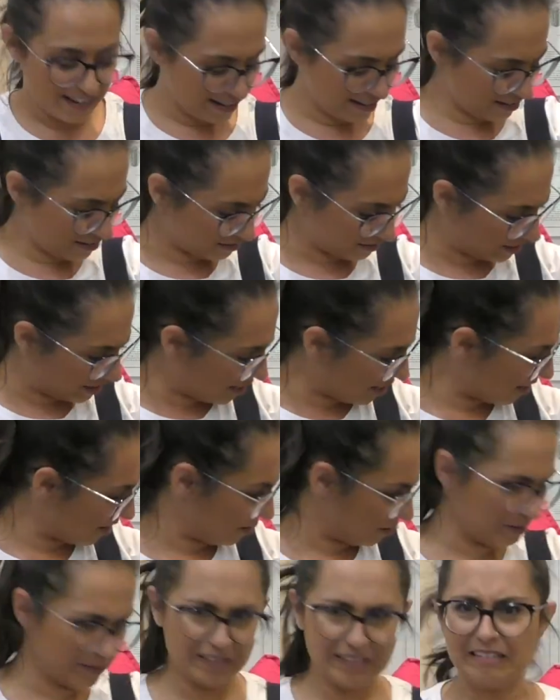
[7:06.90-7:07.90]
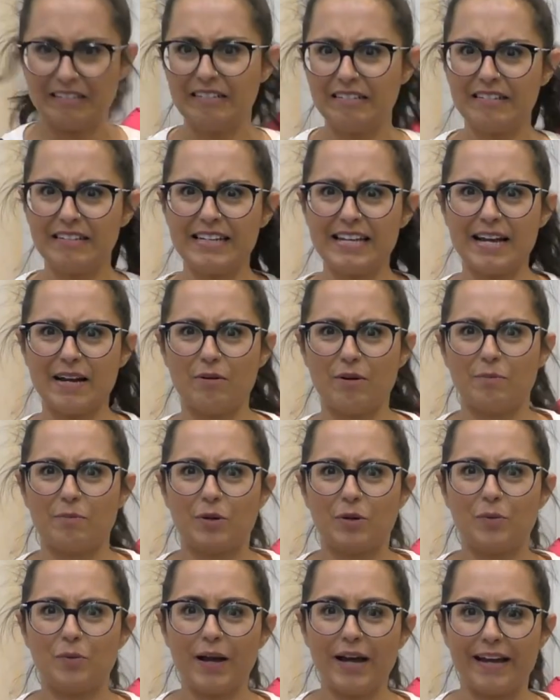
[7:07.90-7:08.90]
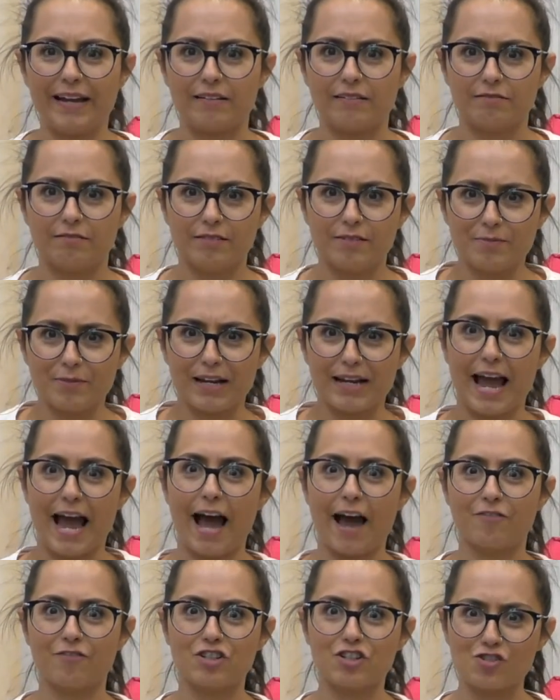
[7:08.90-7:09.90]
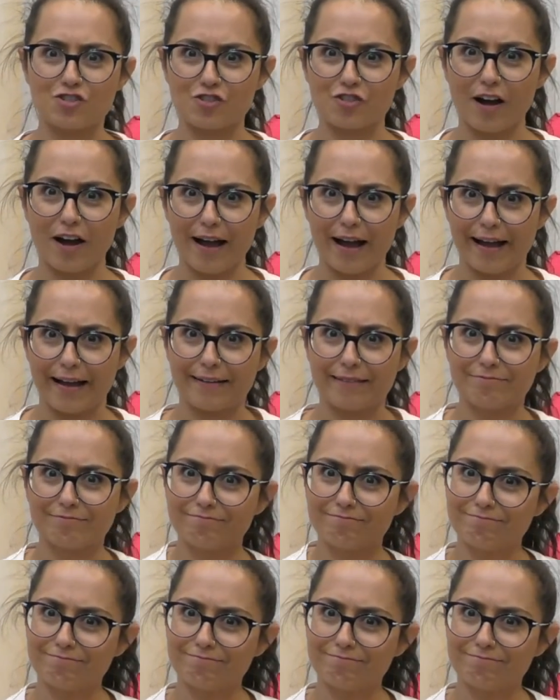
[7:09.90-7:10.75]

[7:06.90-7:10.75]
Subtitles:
Oh no, now I'm all wet. I'm gonna have to dry.